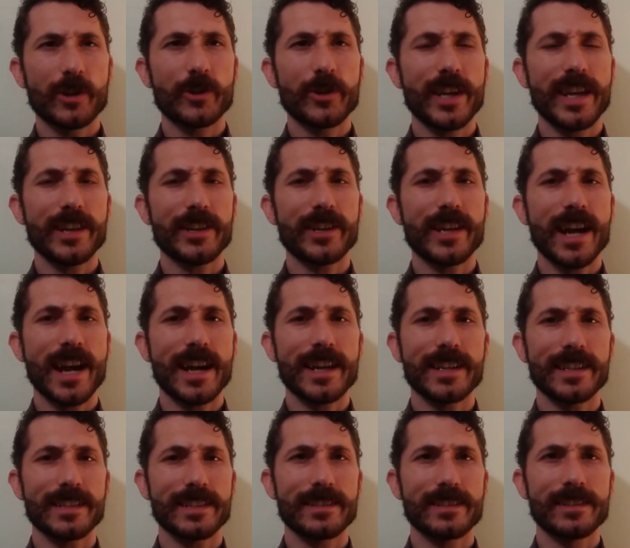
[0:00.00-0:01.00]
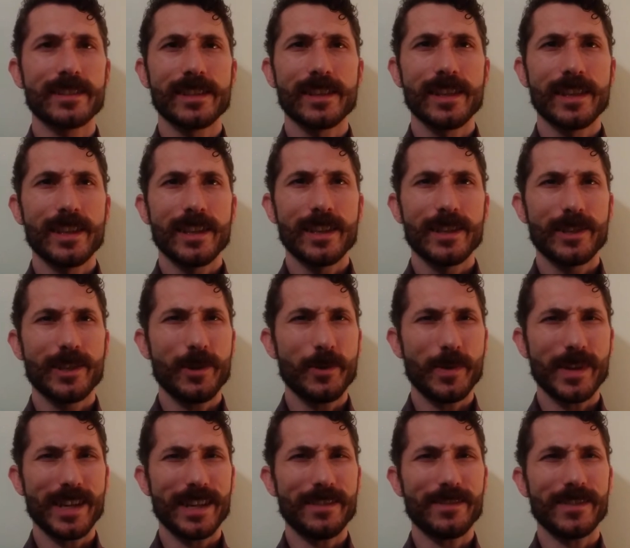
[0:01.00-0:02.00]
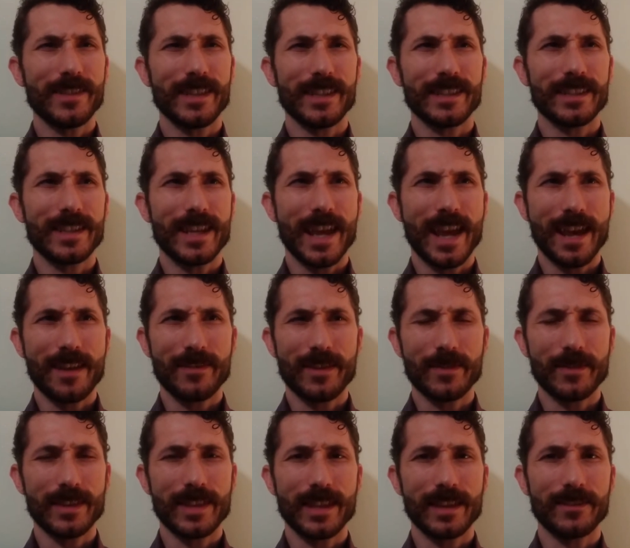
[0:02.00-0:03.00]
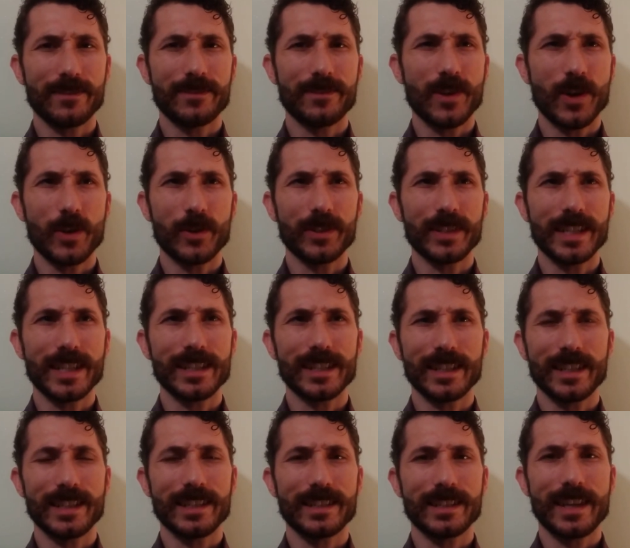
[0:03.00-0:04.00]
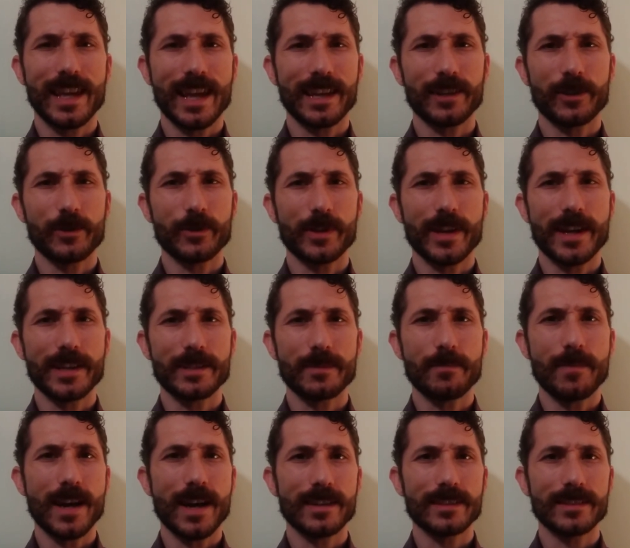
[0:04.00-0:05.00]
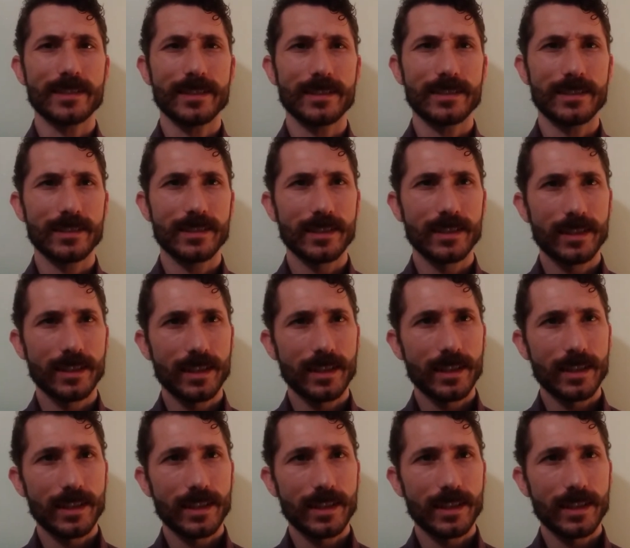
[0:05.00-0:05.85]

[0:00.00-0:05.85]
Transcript: Our Creator God is too infinite to have everything fall neatly into categorized boxes.